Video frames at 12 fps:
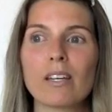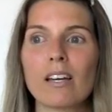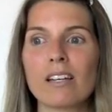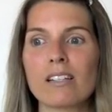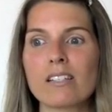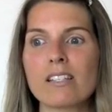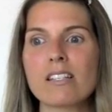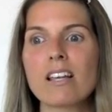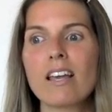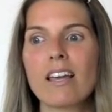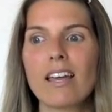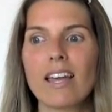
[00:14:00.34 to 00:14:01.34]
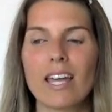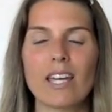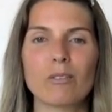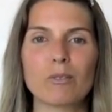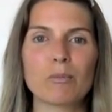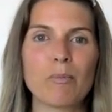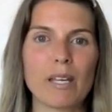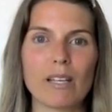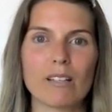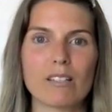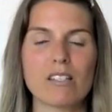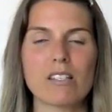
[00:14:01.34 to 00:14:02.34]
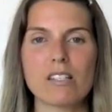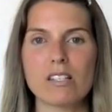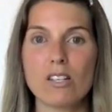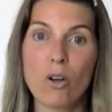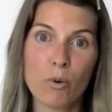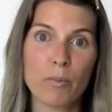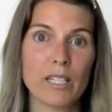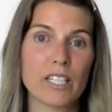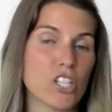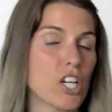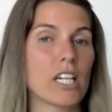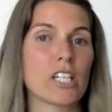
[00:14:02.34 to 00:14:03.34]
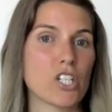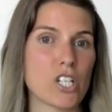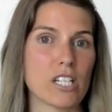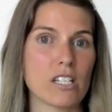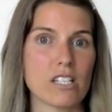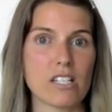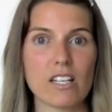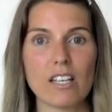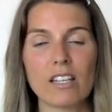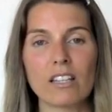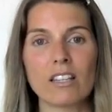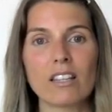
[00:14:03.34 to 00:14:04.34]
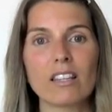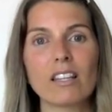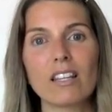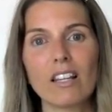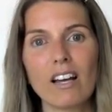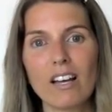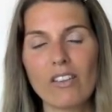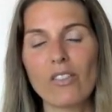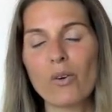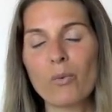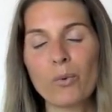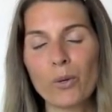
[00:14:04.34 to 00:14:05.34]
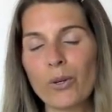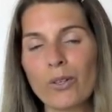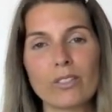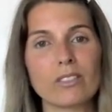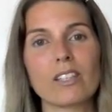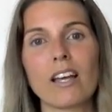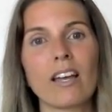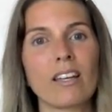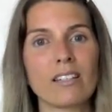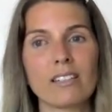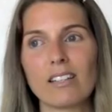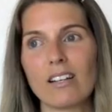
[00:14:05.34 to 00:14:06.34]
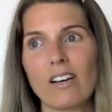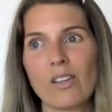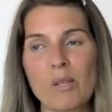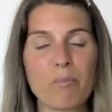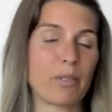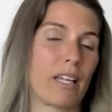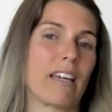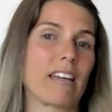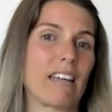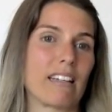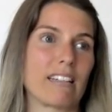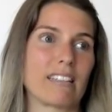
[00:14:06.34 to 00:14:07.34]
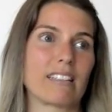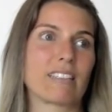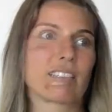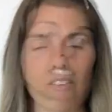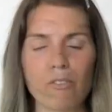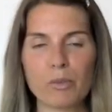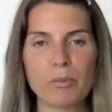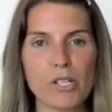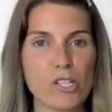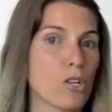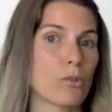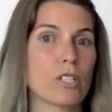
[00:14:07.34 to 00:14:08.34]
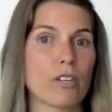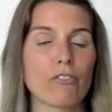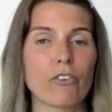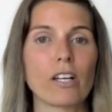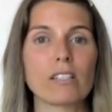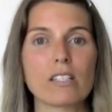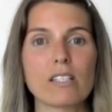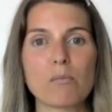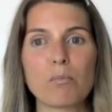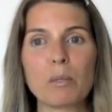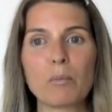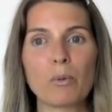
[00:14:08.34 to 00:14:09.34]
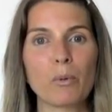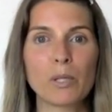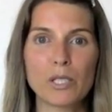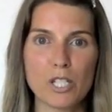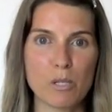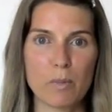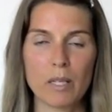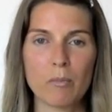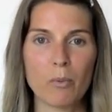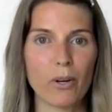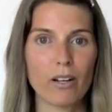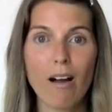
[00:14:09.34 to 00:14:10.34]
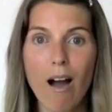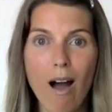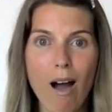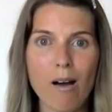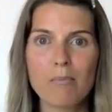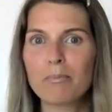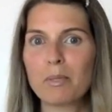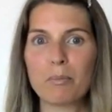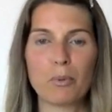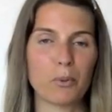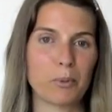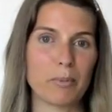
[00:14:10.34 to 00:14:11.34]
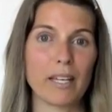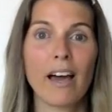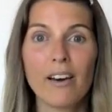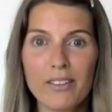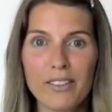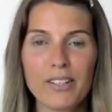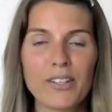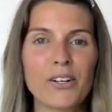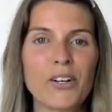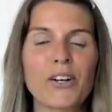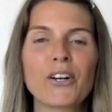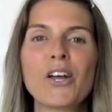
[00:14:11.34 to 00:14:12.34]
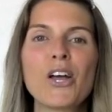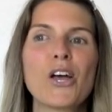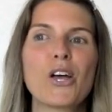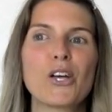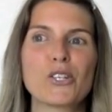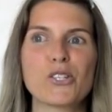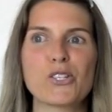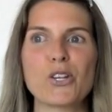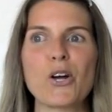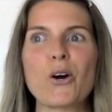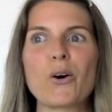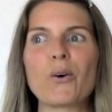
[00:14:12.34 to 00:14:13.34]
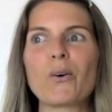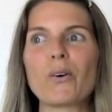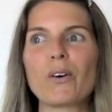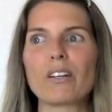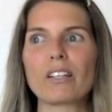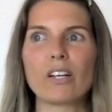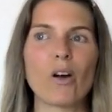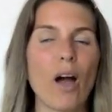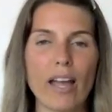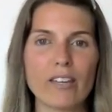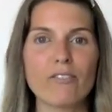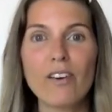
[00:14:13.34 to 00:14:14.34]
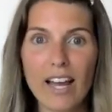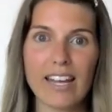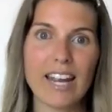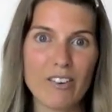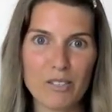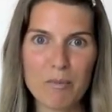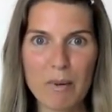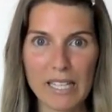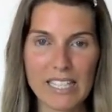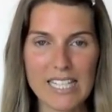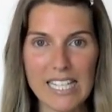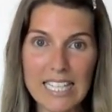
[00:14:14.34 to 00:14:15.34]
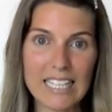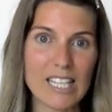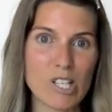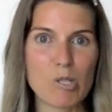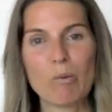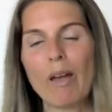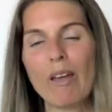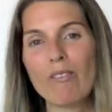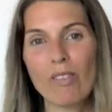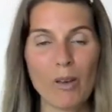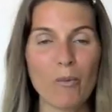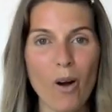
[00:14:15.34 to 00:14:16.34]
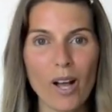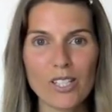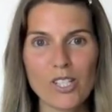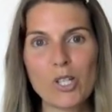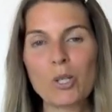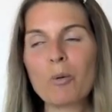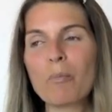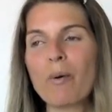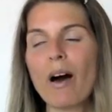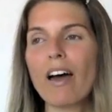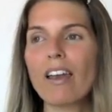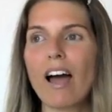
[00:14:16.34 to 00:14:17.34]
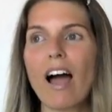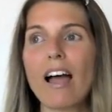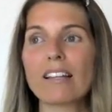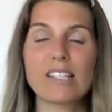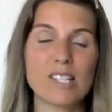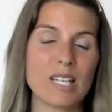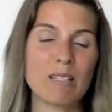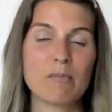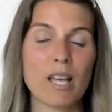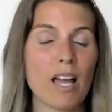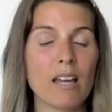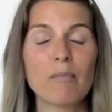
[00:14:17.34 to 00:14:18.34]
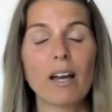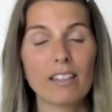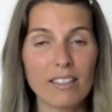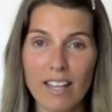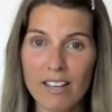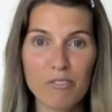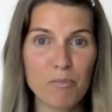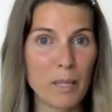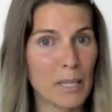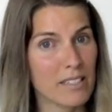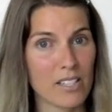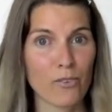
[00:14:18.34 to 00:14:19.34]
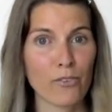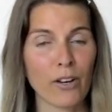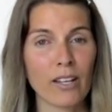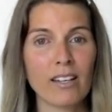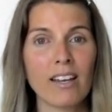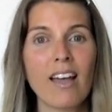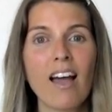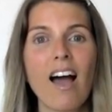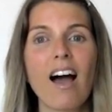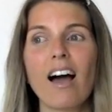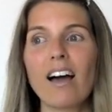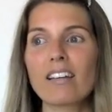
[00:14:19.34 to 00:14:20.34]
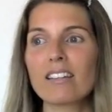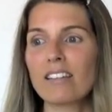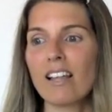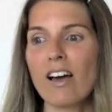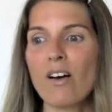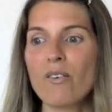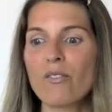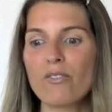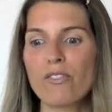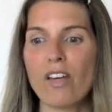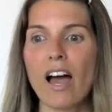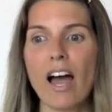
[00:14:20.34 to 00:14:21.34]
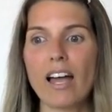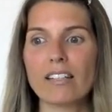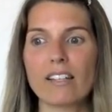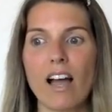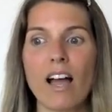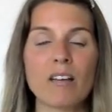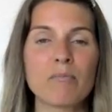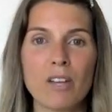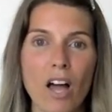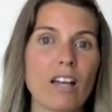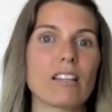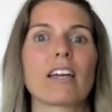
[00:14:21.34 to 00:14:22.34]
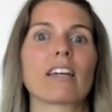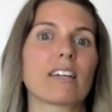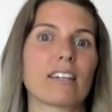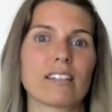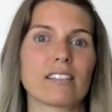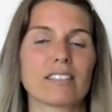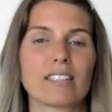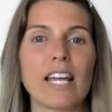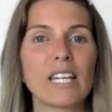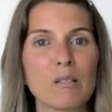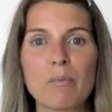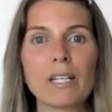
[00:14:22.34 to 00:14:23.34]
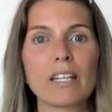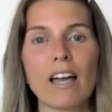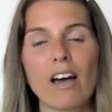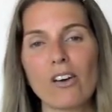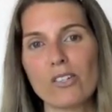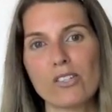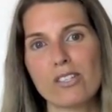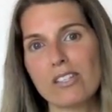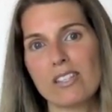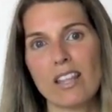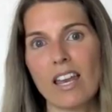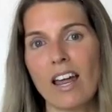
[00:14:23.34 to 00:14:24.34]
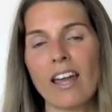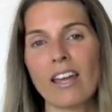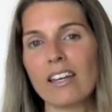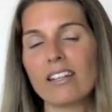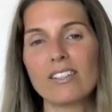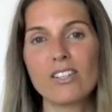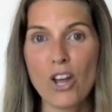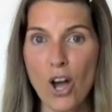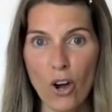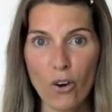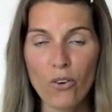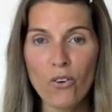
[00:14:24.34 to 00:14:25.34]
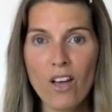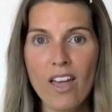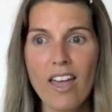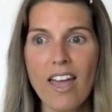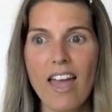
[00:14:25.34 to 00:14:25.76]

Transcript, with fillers: because it would make so many changes in the world and on the planet. Life would be so different. People would just be more calm, people would be healthier. So, you know, I invite everybody to eat this way if they want to, but at the same time, I love being different. I love that I'm not like anybody else that I know.